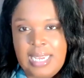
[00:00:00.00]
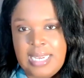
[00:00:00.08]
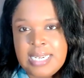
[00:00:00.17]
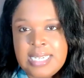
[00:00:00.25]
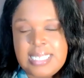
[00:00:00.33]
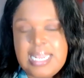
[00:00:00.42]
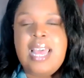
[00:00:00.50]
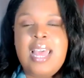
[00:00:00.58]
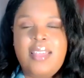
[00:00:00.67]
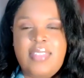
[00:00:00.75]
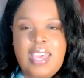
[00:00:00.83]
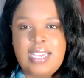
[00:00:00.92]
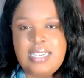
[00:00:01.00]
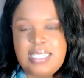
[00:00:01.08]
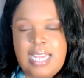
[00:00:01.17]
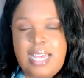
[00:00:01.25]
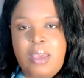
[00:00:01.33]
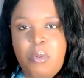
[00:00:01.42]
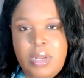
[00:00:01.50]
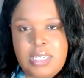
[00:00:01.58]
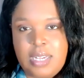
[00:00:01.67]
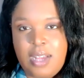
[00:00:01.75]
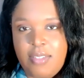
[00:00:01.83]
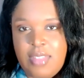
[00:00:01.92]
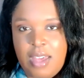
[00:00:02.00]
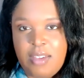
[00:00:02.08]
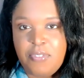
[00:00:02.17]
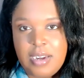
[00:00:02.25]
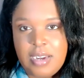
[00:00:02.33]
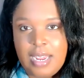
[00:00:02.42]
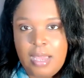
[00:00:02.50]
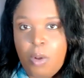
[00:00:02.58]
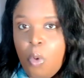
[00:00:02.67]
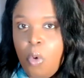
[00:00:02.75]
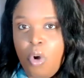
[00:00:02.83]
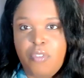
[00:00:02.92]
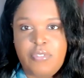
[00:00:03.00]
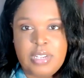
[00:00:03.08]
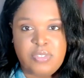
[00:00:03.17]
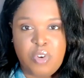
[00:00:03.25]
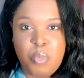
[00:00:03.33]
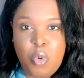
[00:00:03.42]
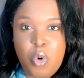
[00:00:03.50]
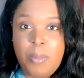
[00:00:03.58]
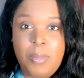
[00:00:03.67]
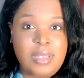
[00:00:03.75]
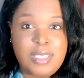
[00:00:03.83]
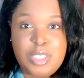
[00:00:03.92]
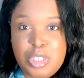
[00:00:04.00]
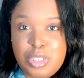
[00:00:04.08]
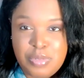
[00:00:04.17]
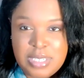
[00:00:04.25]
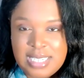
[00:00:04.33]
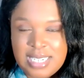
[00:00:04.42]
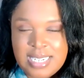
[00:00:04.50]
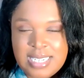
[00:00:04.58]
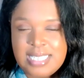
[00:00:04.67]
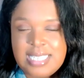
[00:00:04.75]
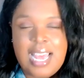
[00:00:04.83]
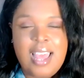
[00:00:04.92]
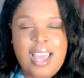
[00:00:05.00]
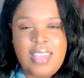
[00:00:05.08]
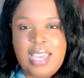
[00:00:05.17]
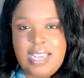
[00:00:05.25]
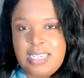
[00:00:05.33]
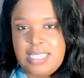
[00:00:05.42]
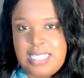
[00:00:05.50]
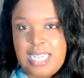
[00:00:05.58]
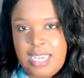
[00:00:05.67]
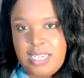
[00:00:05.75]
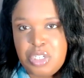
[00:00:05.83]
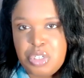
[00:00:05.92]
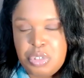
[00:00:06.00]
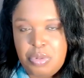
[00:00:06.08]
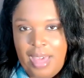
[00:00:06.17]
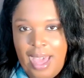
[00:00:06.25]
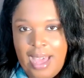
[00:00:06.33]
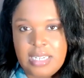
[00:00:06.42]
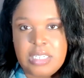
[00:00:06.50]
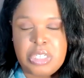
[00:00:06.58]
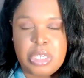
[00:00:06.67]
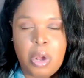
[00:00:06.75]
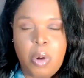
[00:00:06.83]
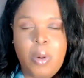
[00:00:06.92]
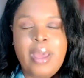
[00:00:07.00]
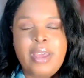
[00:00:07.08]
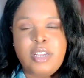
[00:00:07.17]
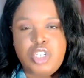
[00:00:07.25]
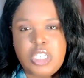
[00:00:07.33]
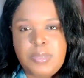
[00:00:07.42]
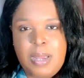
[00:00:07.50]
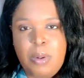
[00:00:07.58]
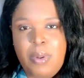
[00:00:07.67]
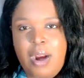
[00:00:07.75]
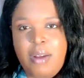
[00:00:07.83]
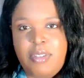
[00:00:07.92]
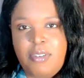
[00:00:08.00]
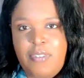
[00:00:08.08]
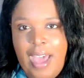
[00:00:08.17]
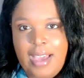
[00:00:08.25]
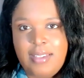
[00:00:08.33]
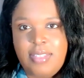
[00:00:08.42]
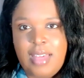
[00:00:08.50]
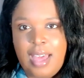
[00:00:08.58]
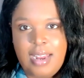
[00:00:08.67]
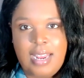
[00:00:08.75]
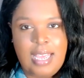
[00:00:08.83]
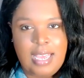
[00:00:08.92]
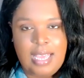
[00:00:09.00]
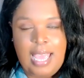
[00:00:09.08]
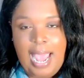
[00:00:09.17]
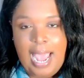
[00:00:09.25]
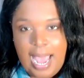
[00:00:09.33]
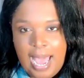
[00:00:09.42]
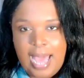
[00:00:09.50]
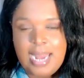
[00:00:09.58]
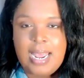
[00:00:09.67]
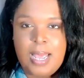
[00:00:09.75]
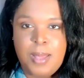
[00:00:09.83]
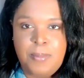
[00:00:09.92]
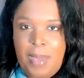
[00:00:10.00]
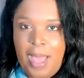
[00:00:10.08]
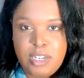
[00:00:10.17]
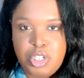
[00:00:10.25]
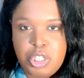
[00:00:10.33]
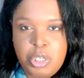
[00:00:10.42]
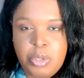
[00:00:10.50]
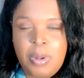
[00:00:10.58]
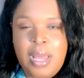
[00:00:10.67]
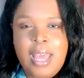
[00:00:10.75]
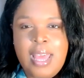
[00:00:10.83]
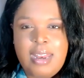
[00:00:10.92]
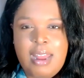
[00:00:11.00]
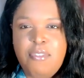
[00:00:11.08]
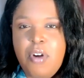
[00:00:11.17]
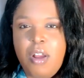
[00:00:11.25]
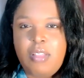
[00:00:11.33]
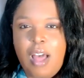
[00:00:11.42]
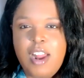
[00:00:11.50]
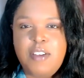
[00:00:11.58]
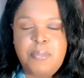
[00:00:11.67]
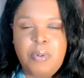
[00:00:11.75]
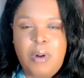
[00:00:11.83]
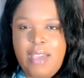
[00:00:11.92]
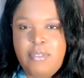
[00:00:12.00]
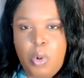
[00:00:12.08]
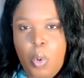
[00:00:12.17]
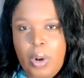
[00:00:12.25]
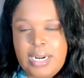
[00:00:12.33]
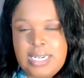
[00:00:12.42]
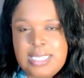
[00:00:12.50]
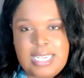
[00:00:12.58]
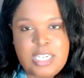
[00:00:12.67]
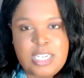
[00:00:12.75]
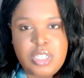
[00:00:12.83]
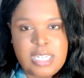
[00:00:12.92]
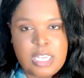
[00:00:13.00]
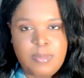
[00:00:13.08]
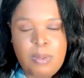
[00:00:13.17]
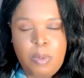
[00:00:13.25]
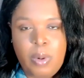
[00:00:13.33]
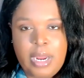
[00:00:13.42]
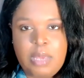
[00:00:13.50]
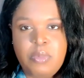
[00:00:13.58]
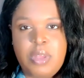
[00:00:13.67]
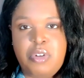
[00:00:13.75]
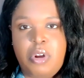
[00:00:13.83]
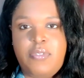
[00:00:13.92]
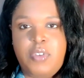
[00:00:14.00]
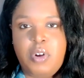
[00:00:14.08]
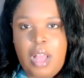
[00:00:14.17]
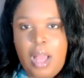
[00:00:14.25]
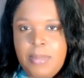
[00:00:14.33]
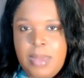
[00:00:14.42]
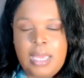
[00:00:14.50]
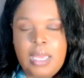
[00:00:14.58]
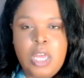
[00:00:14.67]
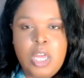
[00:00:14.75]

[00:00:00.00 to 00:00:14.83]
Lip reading: is, they can decide they want to cut that funding. Or if it's for more malicious reasons, they can decide to do that. So just being aware of the fact that it can impact you. Now, for a lot of private organizations that you may be working with, or if you're coming